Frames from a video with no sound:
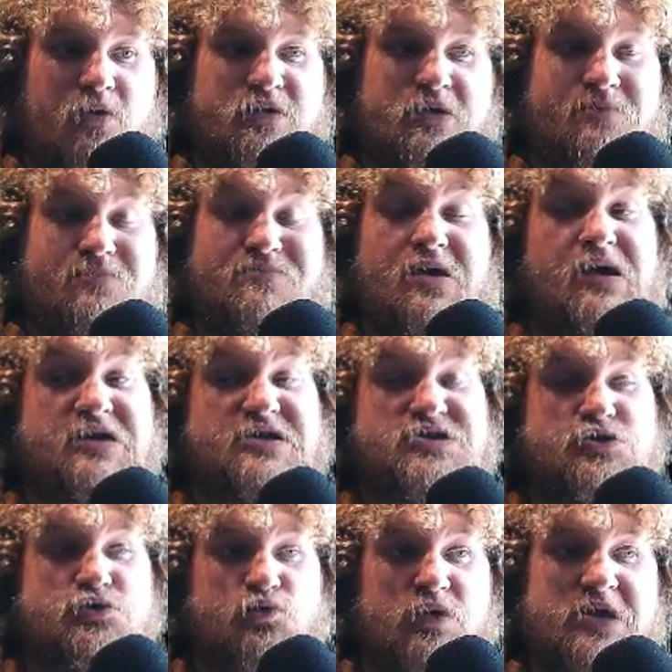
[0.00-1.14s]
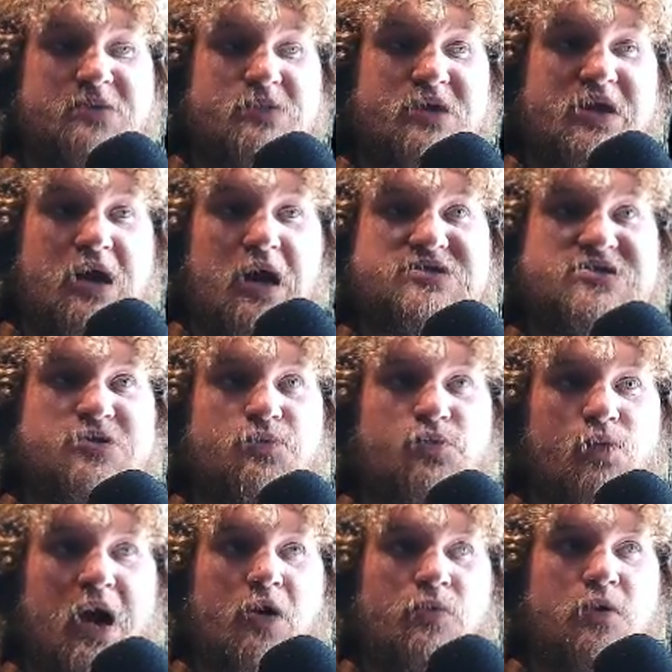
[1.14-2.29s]
or the extremely custom
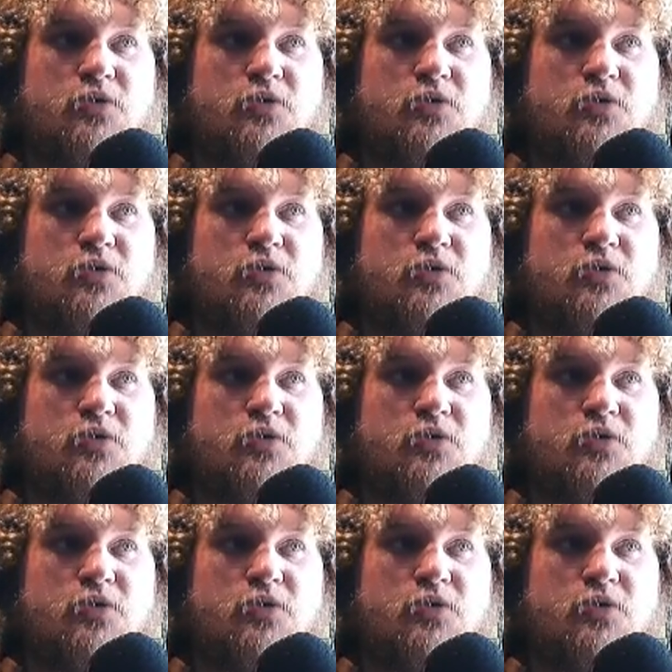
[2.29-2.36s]
rare